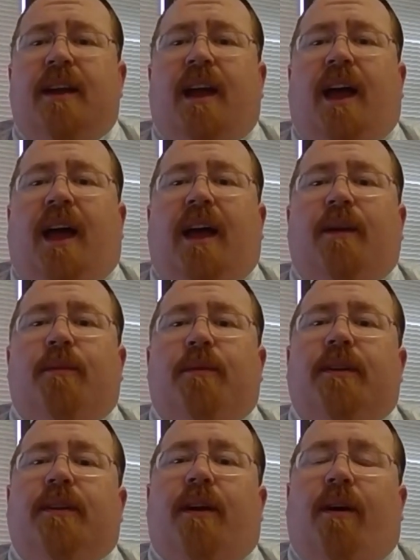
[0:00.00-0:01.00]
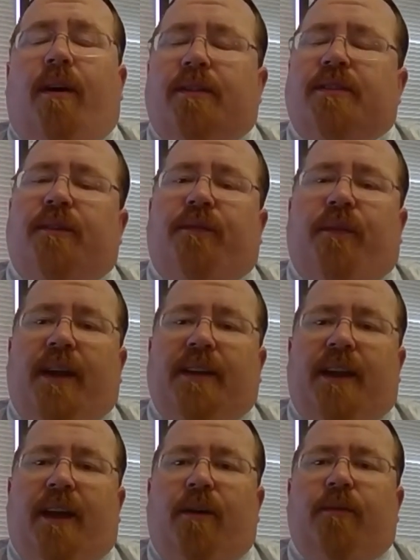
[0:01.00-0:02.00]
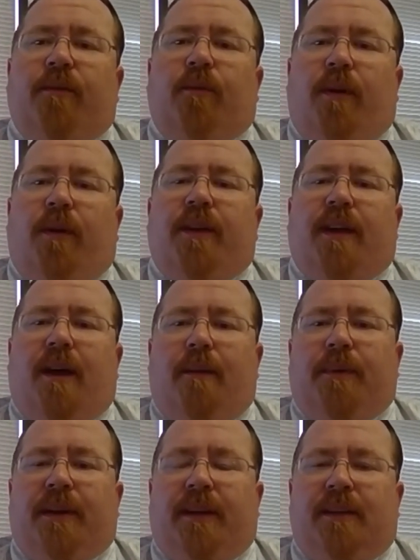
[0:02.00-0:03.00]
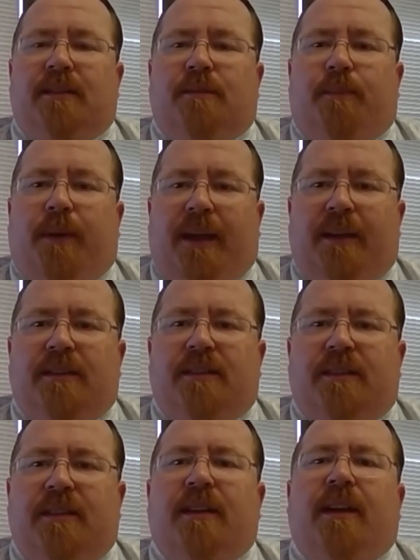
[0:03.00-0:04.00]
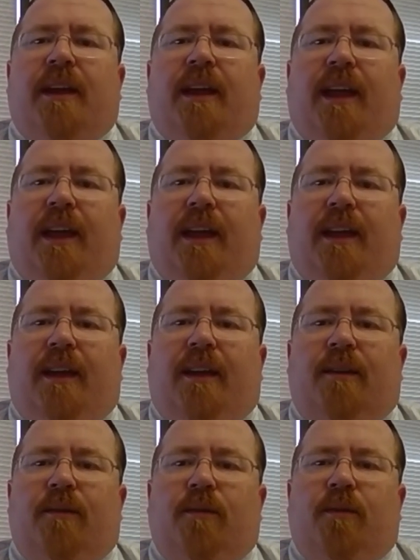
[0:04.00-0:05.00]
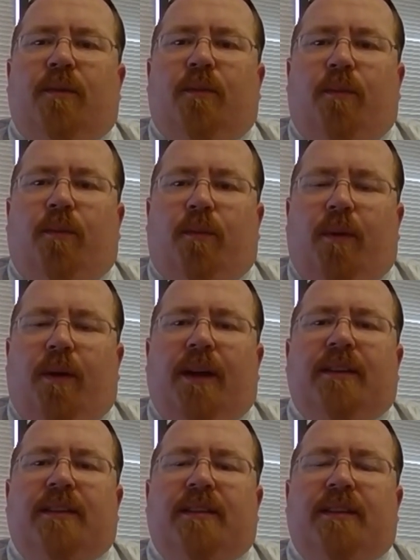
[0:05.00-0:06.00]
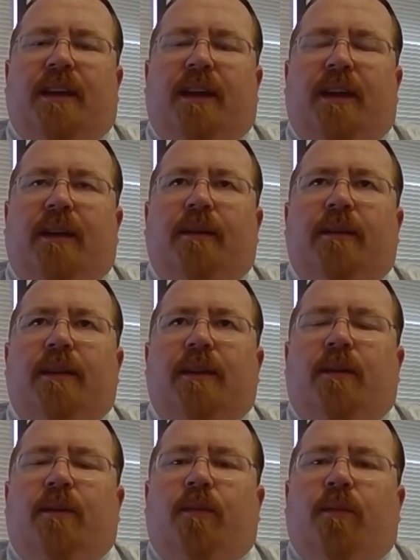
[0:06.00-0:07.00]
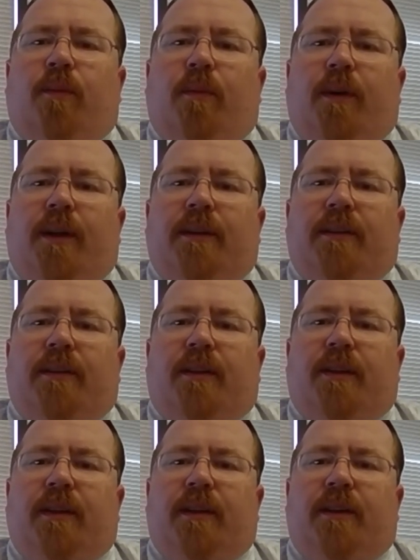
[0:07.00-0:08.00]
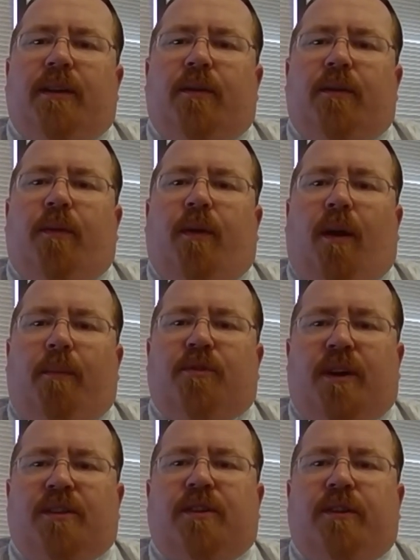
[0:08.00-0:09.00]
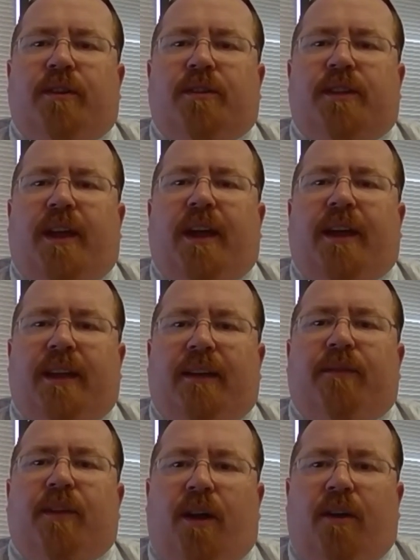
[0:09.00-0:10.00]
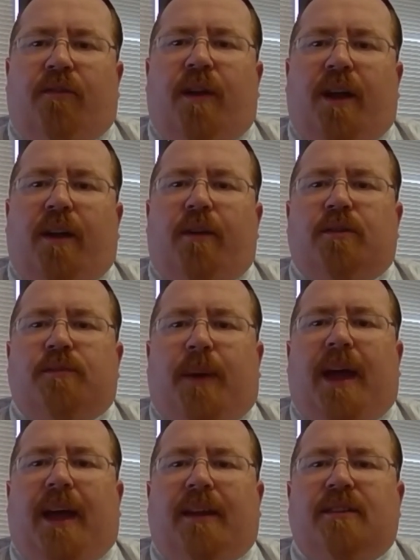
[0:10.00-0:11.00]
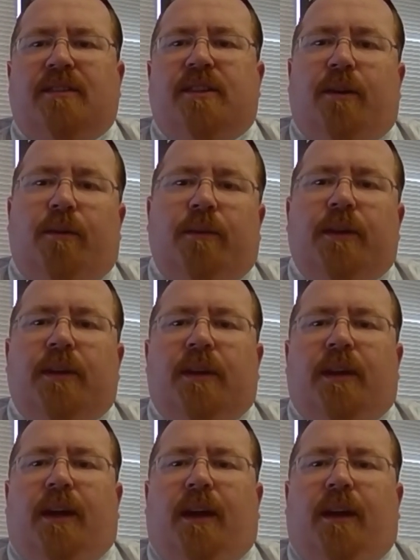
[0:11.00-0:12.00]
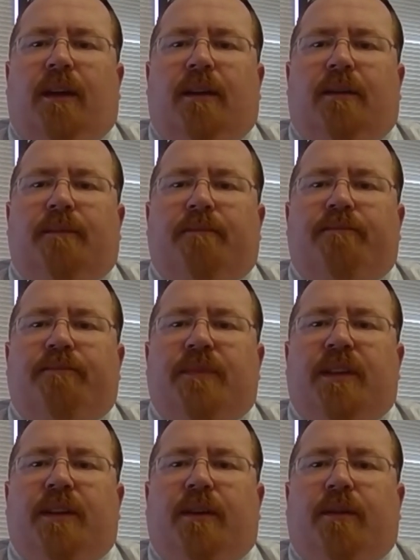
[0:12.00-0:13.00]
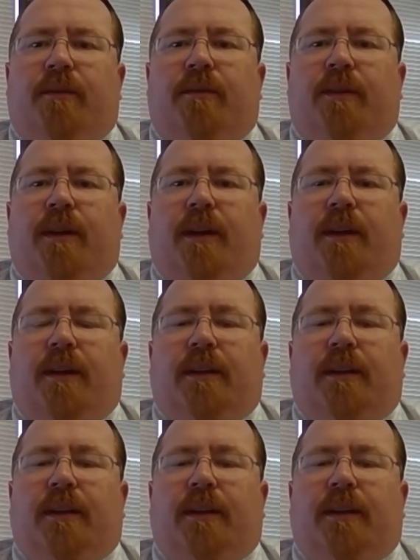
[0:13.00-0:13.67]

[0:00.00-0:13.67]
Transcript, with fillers: I would also find out where the company is based and what uh, what you know arbitration looks like if the contract goes bad. So um, you know, uh,